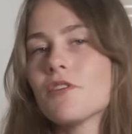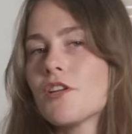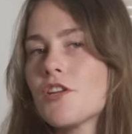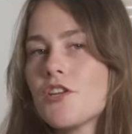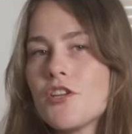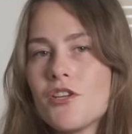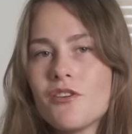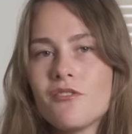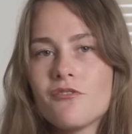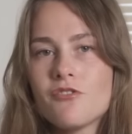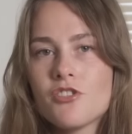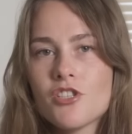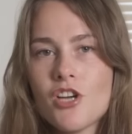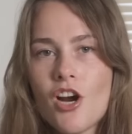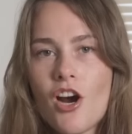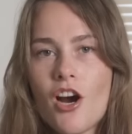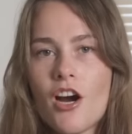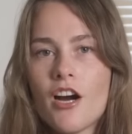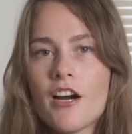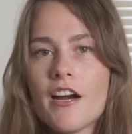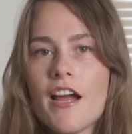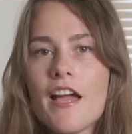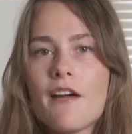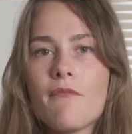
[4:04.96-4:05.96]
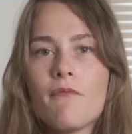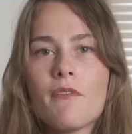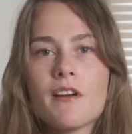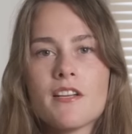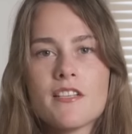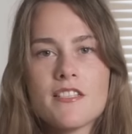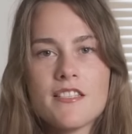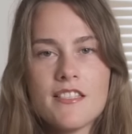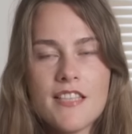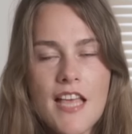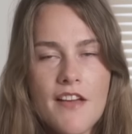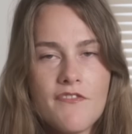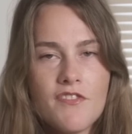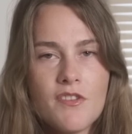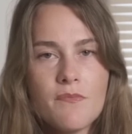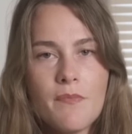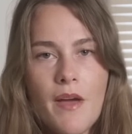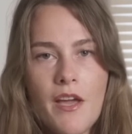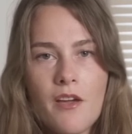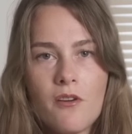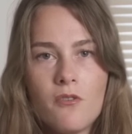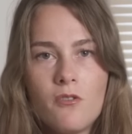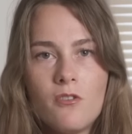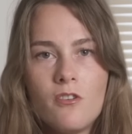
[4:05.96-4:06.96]
a new jar, and what is left in
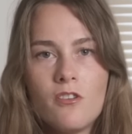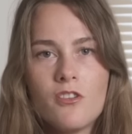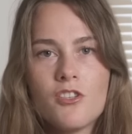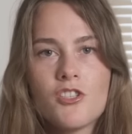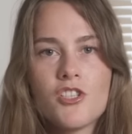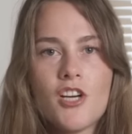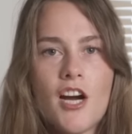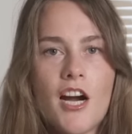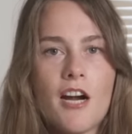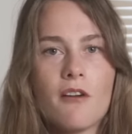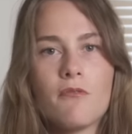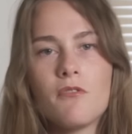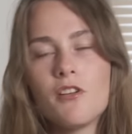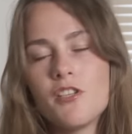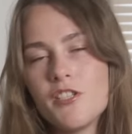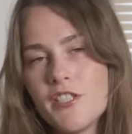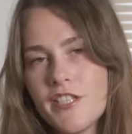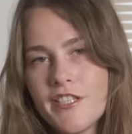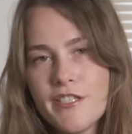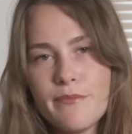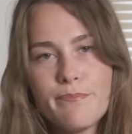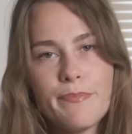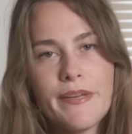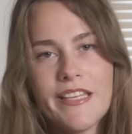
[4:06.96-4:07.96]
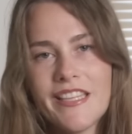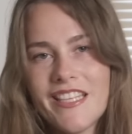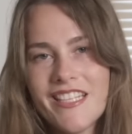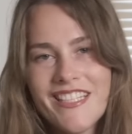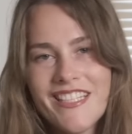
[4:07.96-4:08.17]
my old jar will just be the